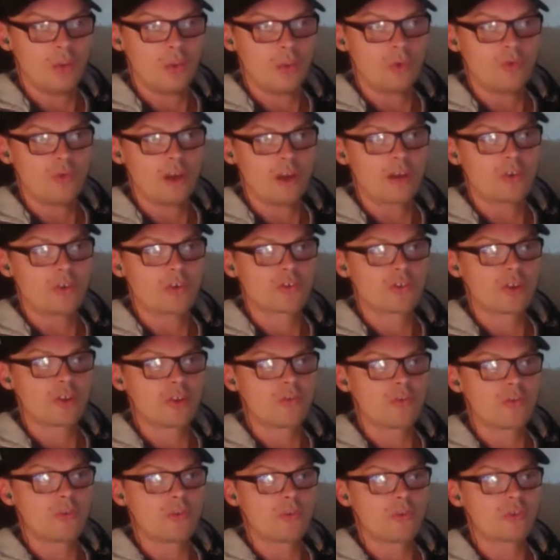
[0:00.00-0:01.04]
find
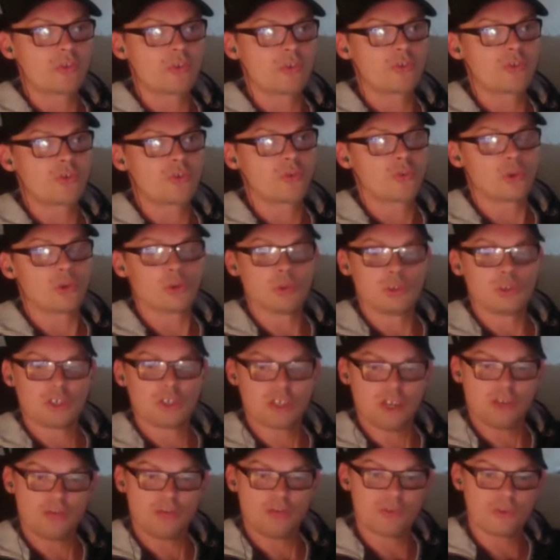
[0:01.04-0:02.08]
ourselves in positions where we
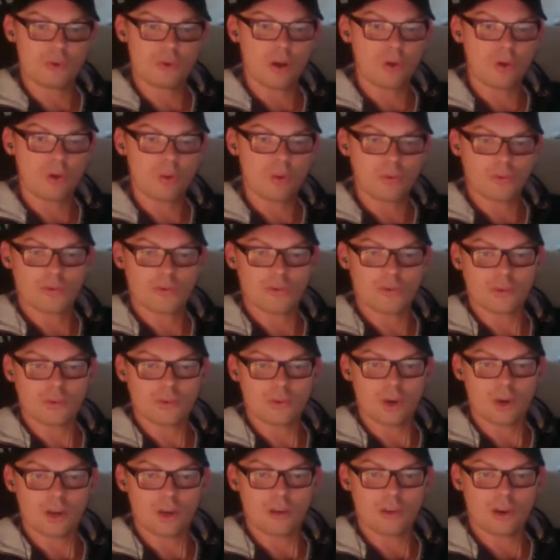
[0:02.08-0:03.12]
shift roles
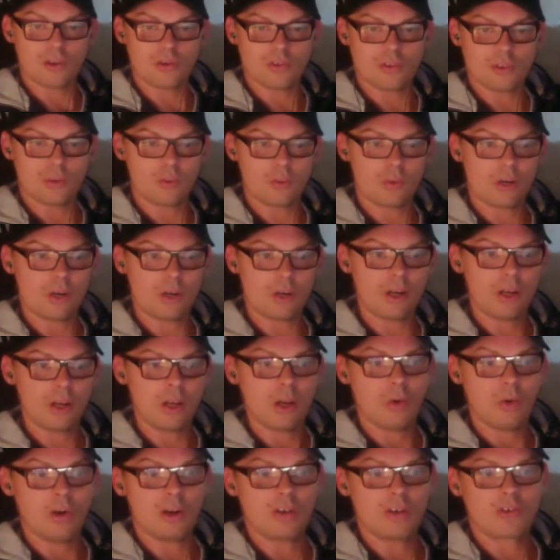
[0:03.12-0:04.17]
quite often.
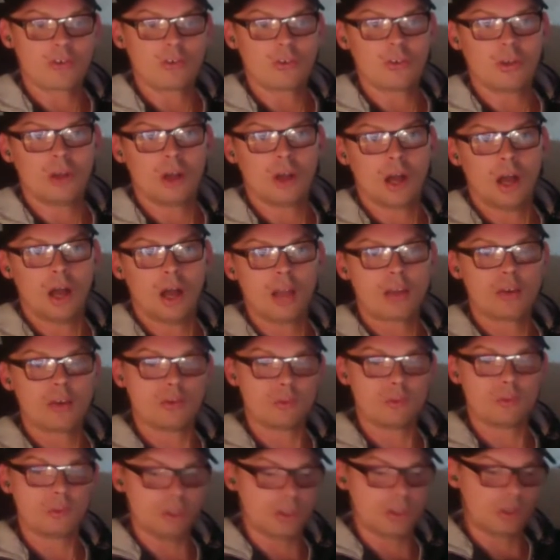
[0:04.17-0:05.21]
Whereas I
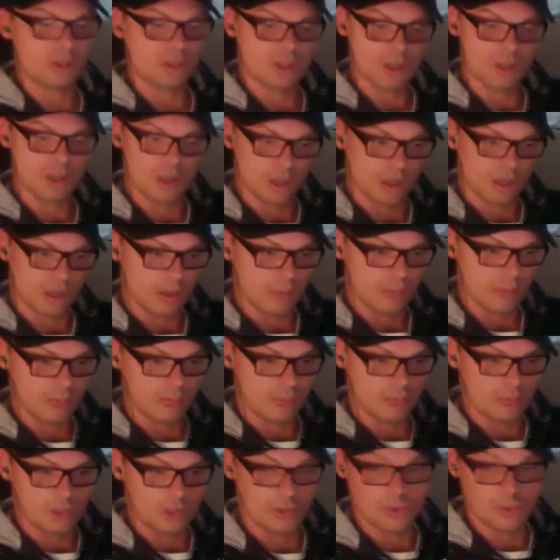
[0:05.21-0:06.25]
could be
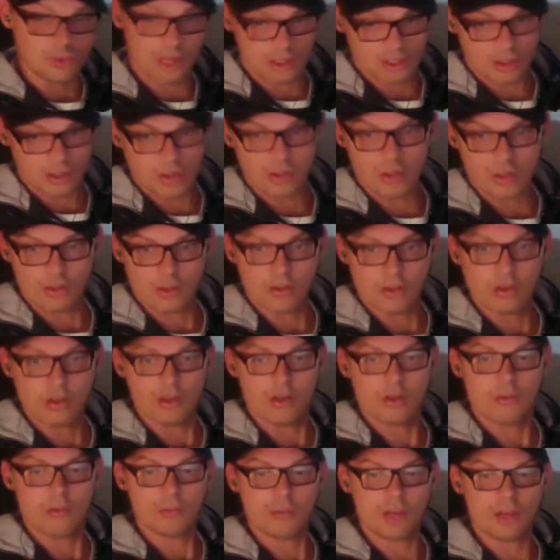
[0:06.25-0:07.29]
in technical
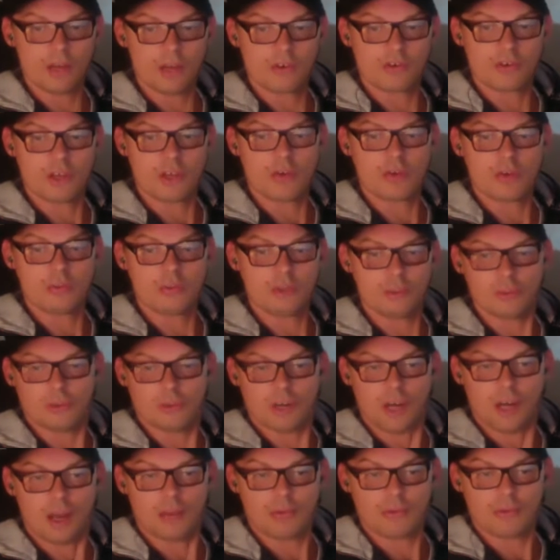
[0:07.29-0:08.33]
matters, I could be
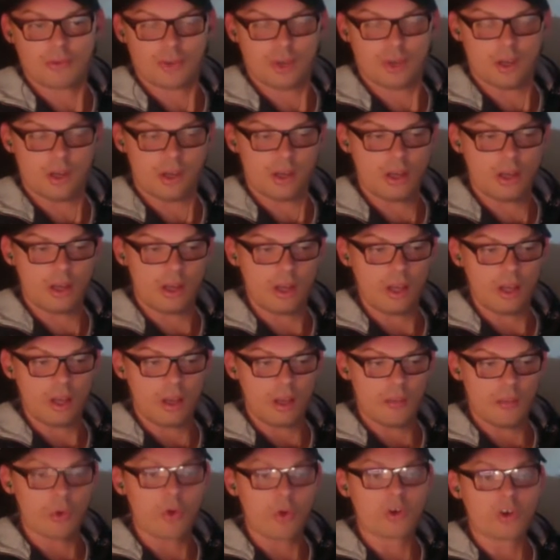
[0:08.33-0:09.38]
perhaps
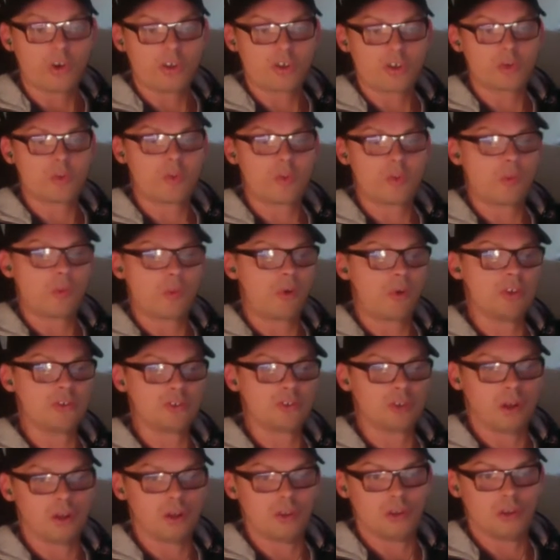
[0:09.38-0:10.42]
more
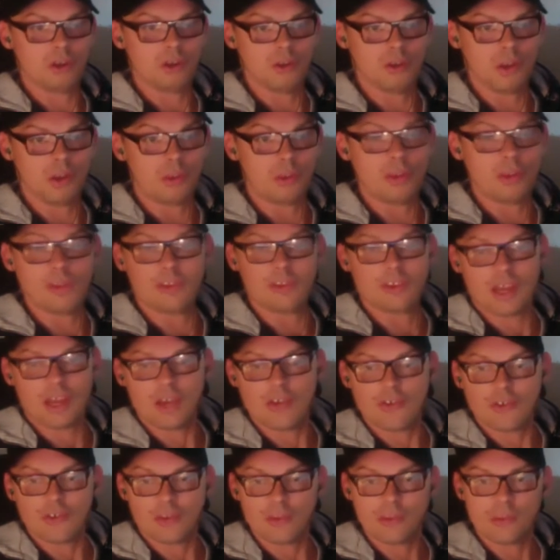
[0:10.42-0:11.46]

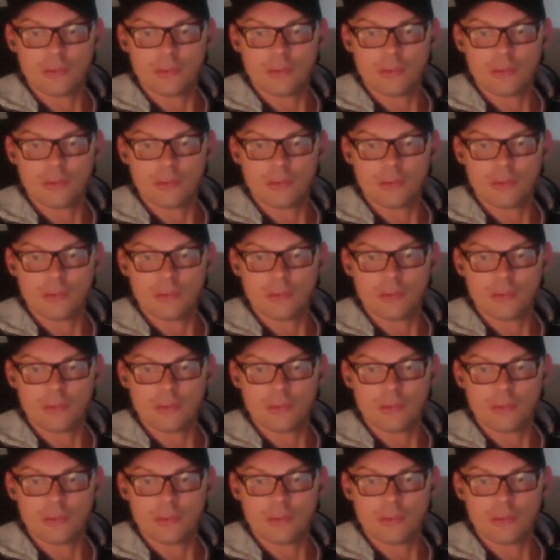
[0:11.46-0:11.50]
experienced